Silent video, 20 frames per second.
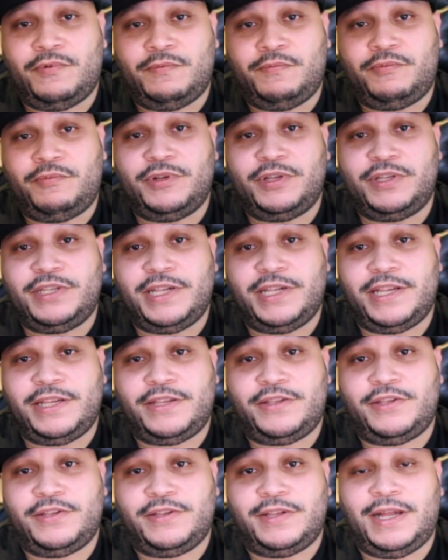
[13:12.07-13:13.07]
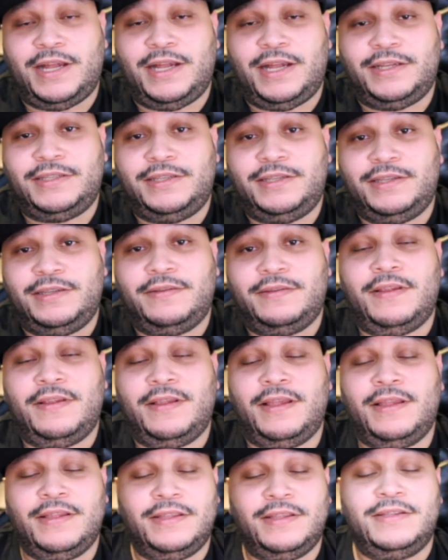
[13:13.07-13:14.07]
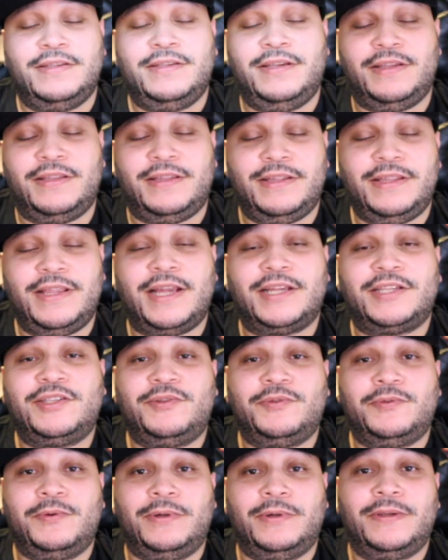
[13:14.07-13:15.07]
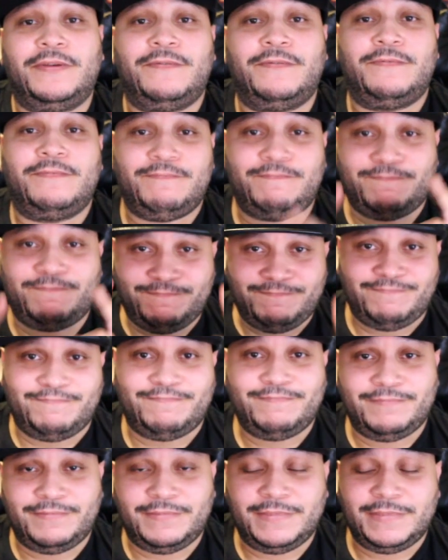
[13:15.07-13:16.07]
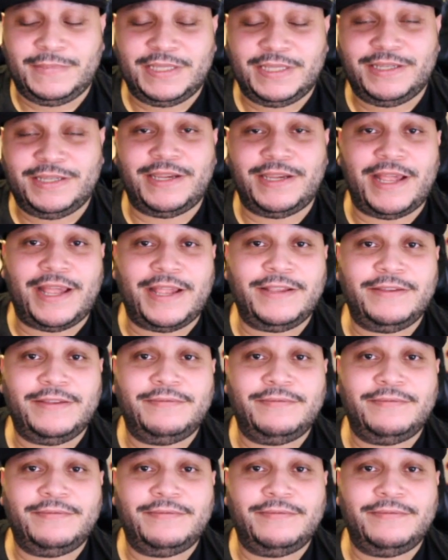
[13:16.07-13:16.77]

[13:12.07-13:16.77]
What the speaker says: Appreciate you guys. Till the next one. Good night.